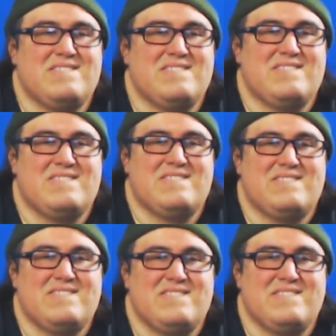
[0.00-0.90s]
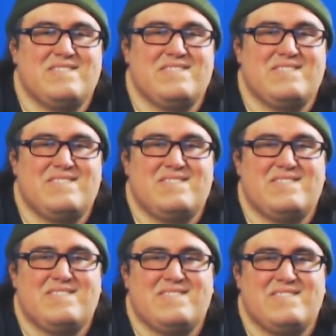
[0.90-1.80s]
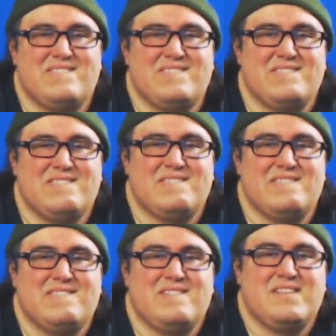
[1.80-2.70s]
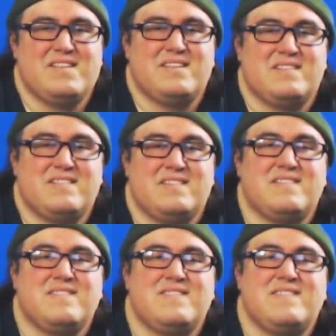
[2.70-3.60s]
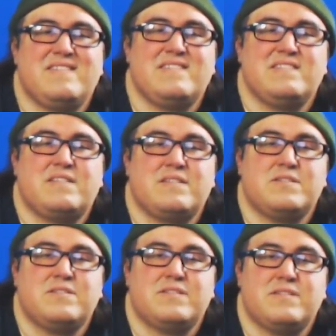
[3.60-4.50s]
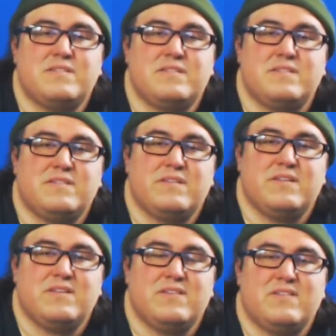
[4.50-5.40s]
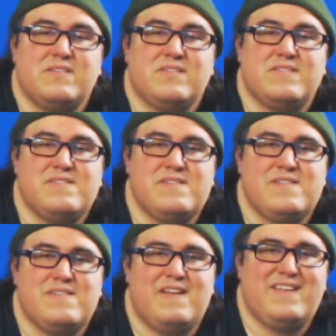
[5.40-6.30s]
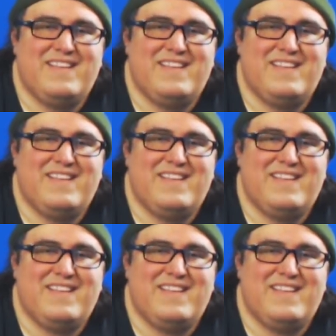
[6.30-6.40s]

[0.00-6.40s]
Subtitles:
(silent)